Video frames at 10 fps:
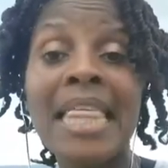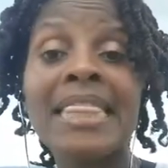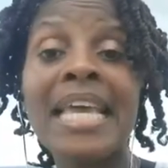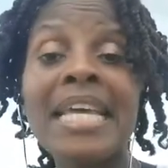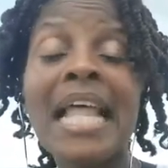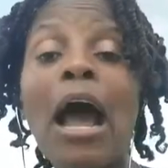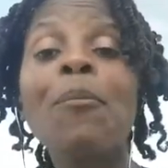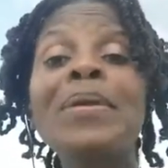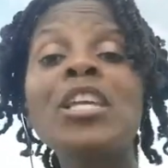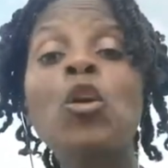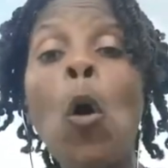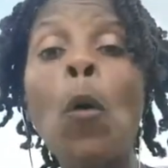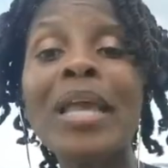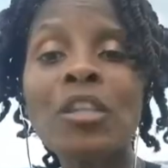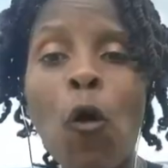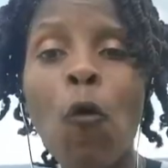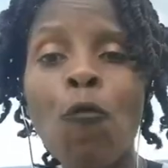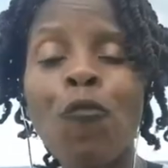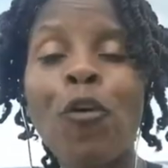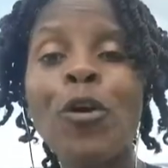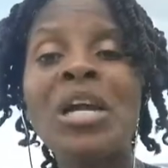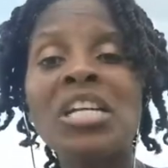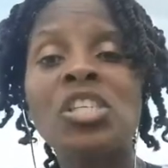Then I'll be going over